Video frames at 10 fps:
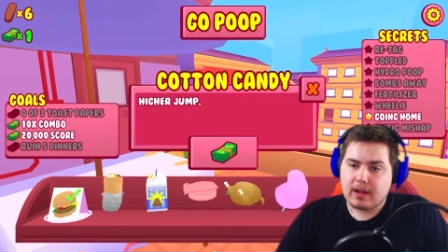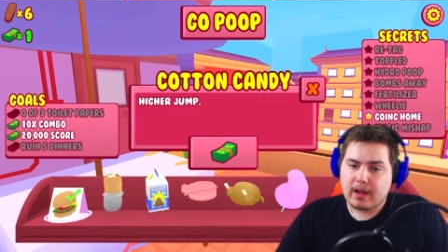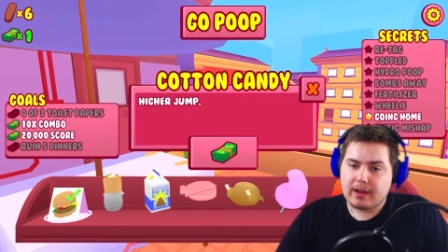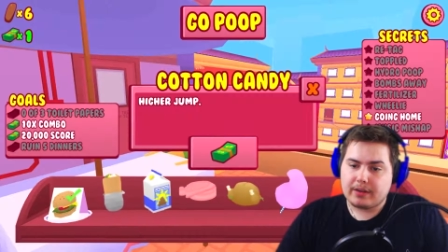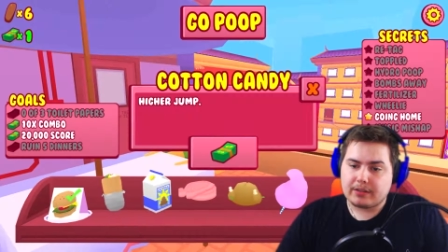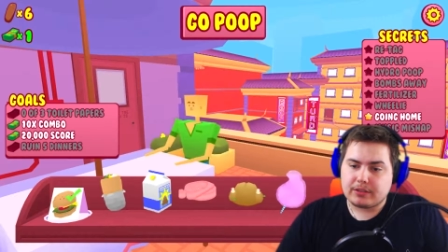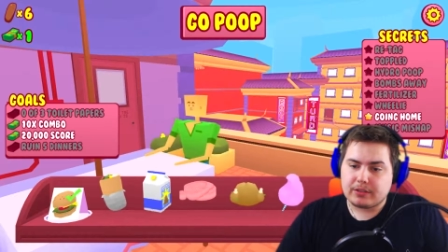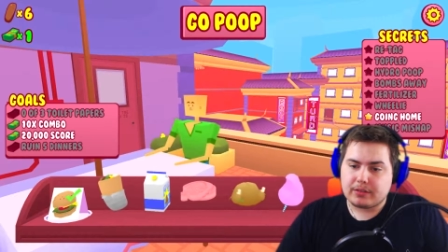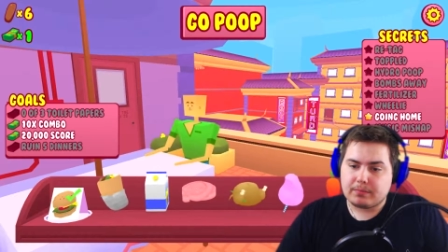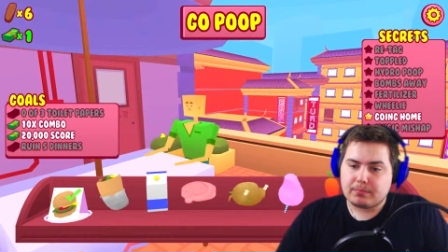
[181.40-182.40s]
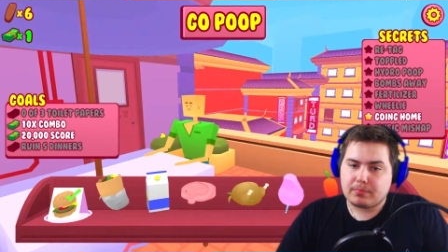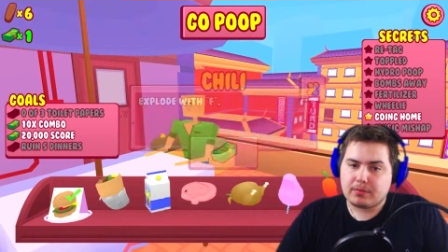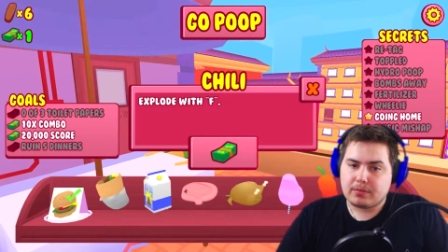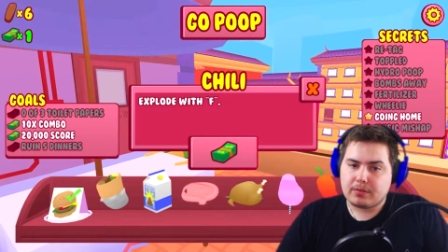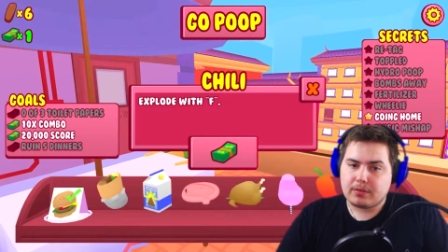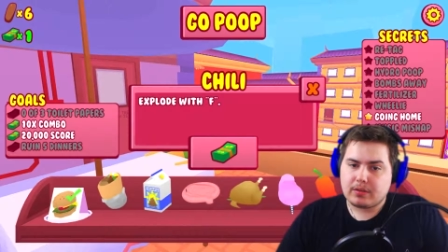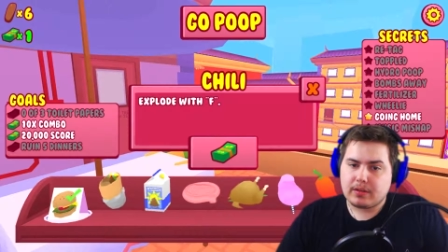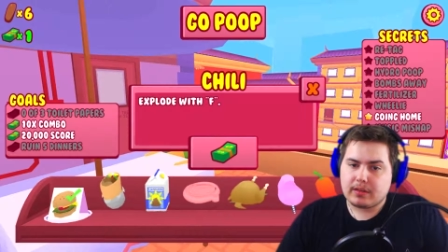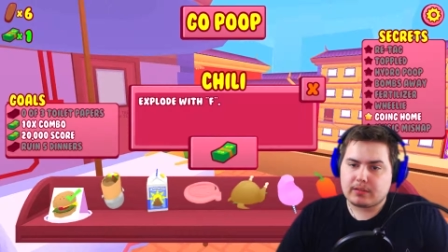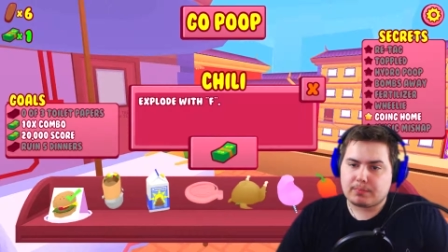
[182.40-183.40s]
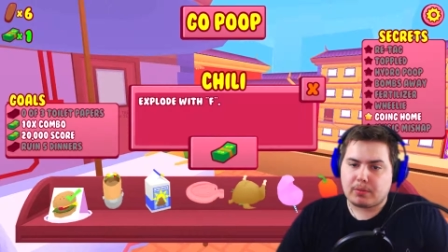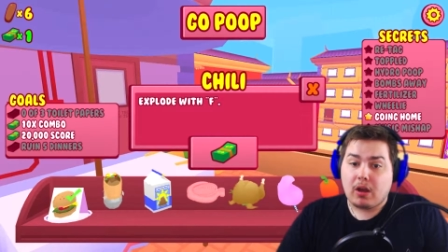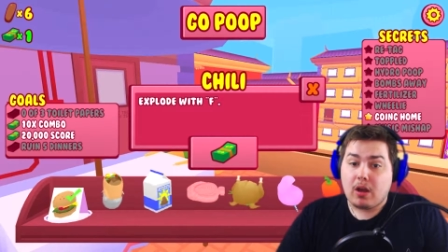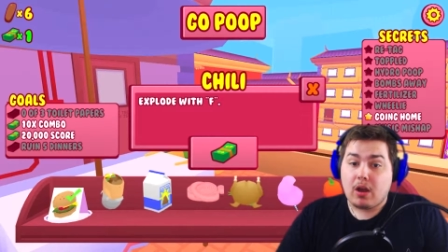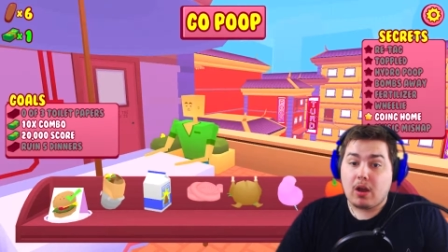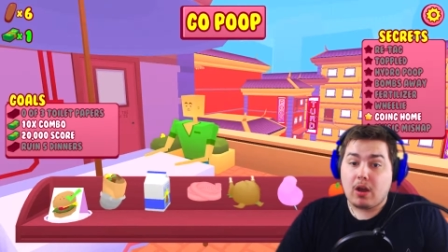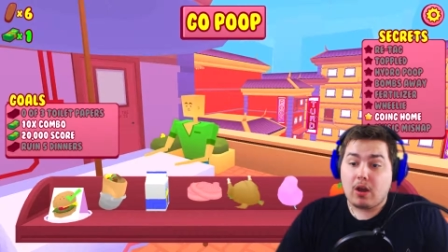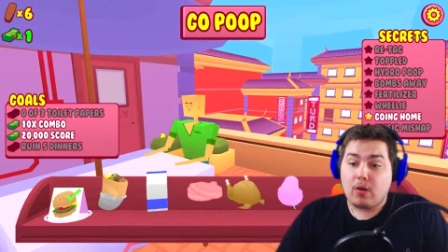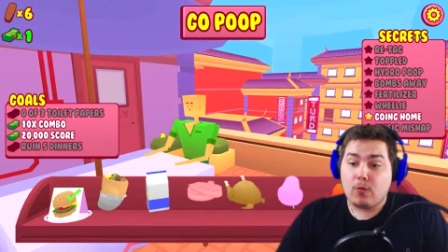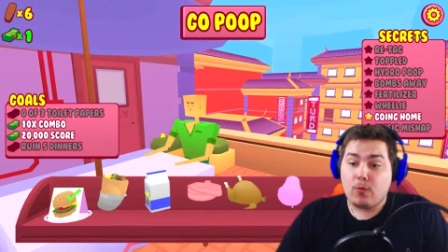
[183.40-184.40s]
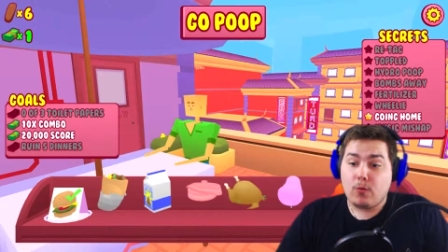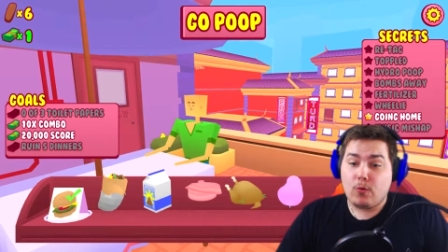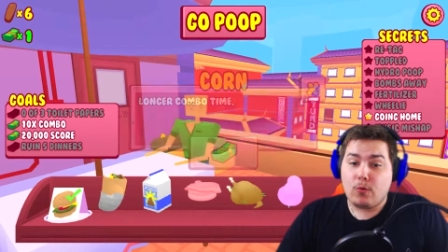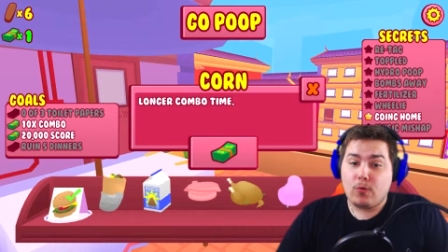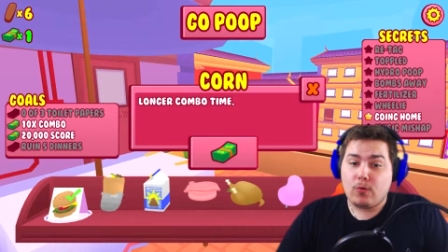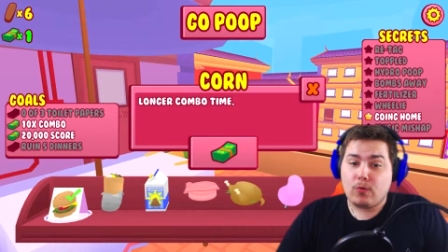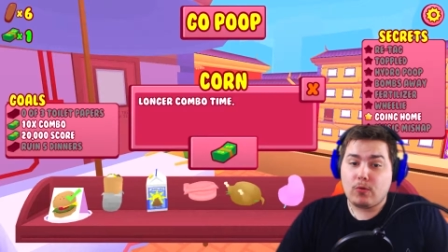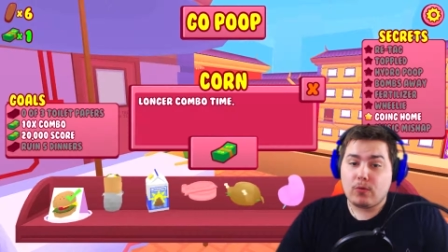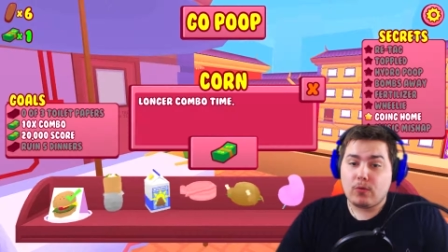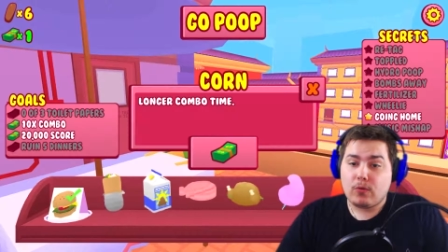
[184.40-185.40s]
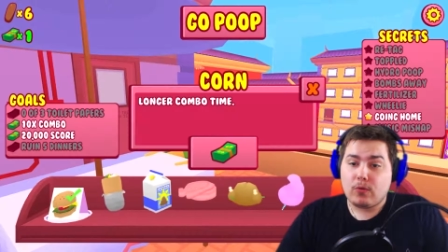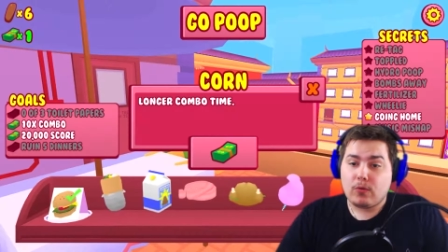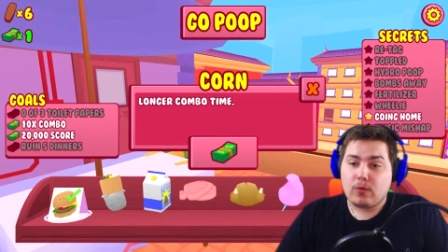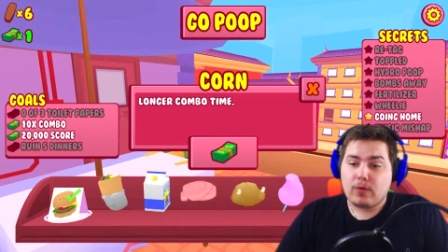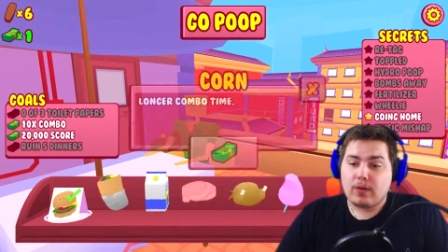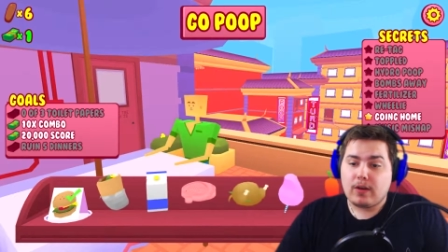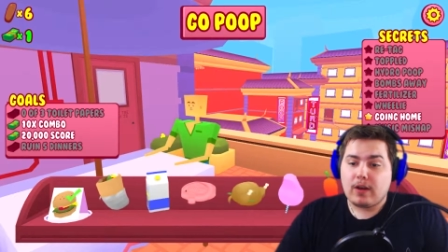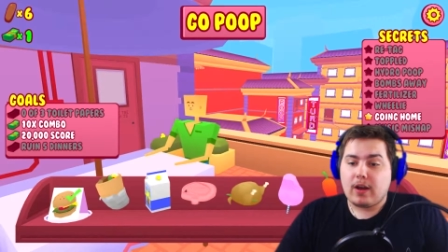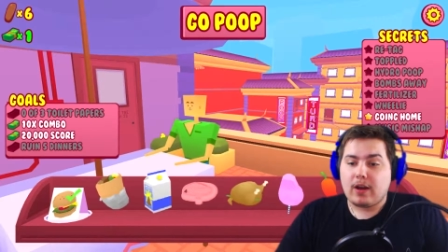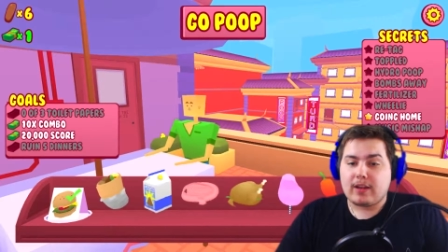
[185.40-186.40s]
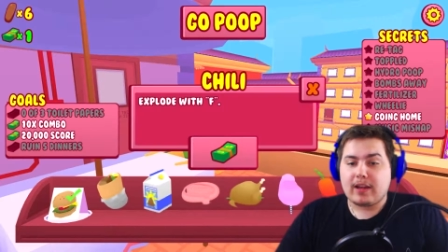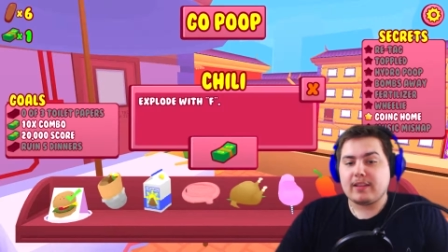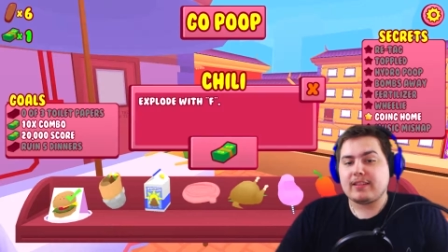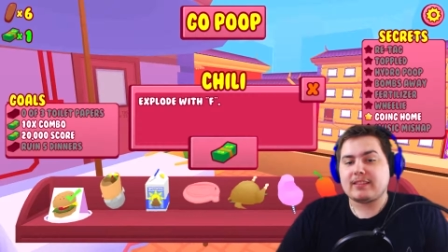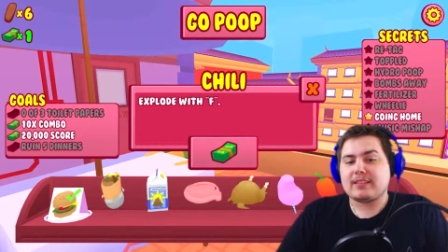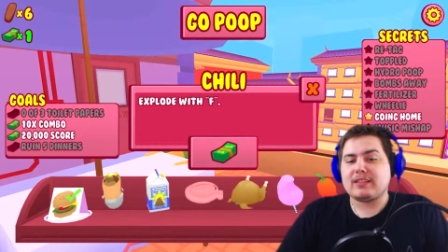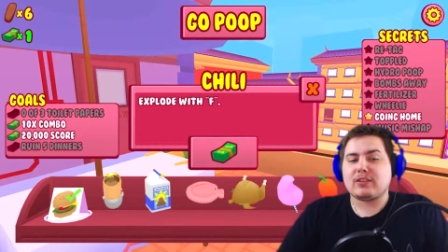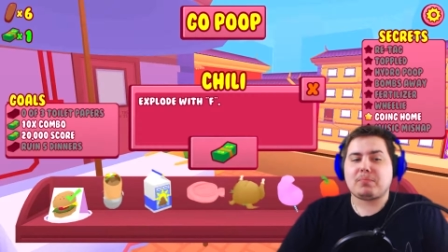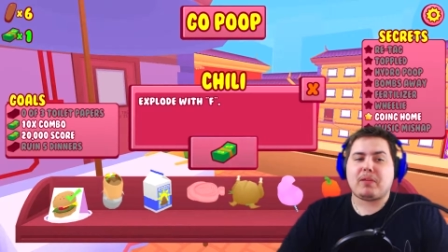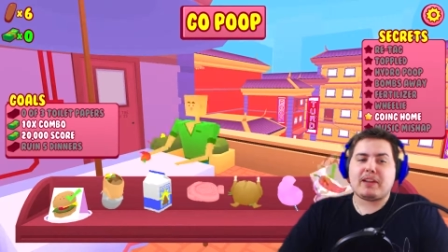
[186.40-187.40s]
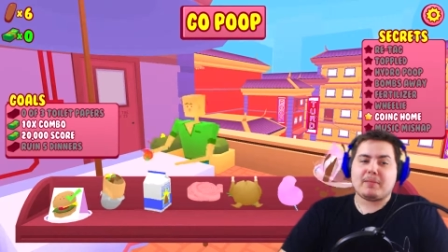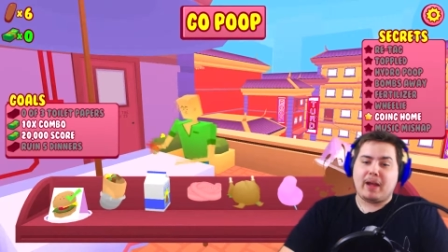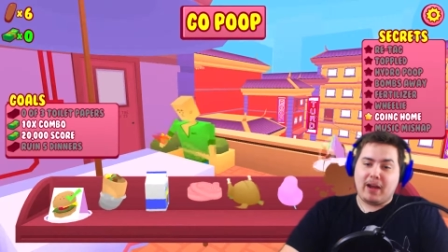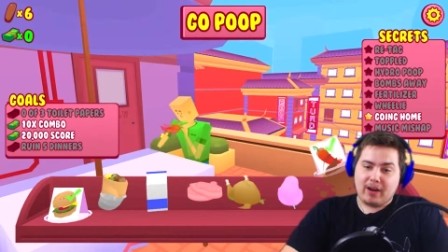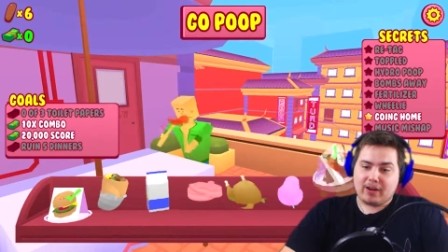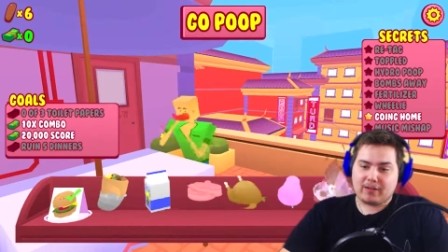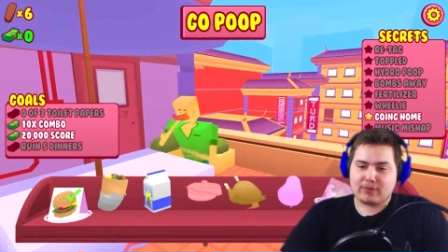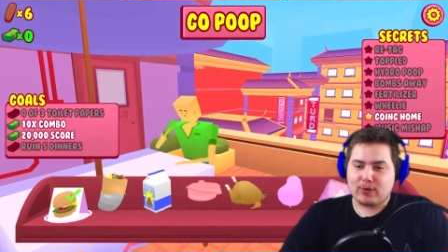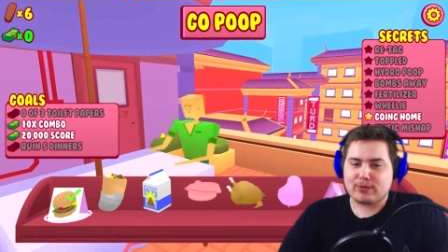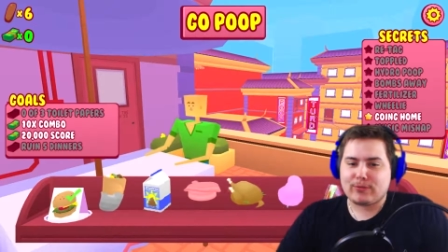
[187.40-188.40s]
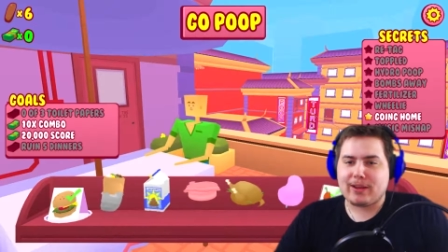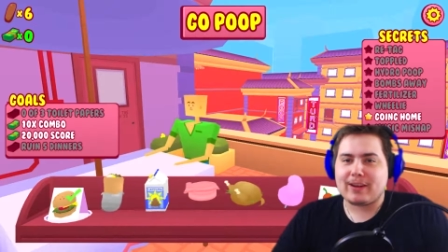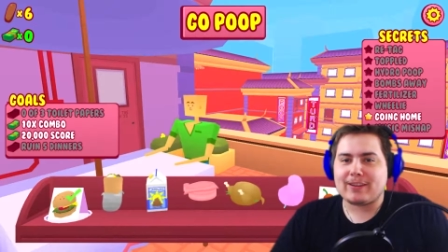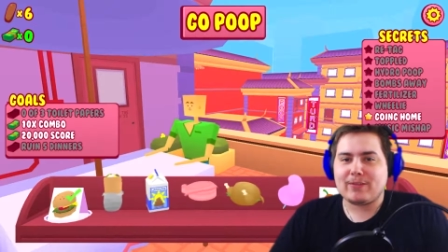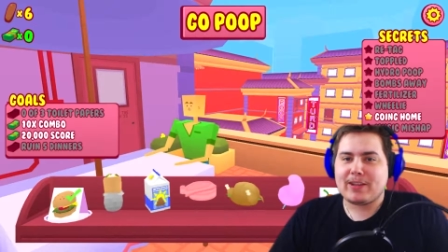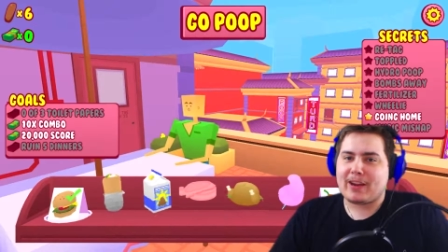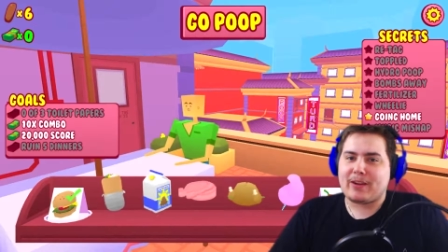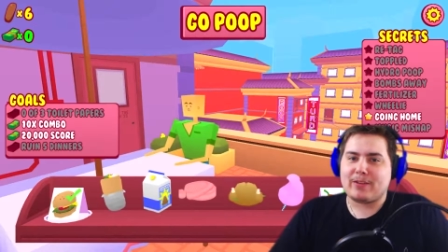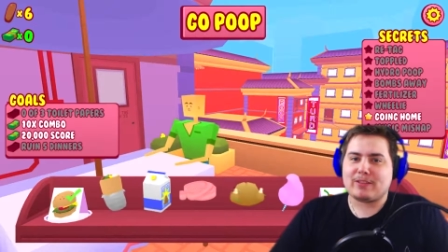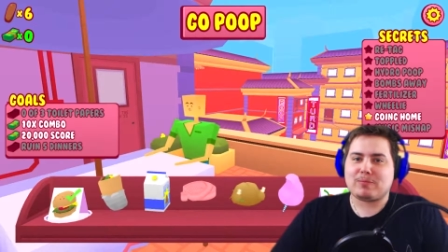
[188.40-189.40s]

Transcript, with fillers: Higher jump. Explo- Ooh. Okay, this thing just played to my heart. Of course, we gotta we gotta go with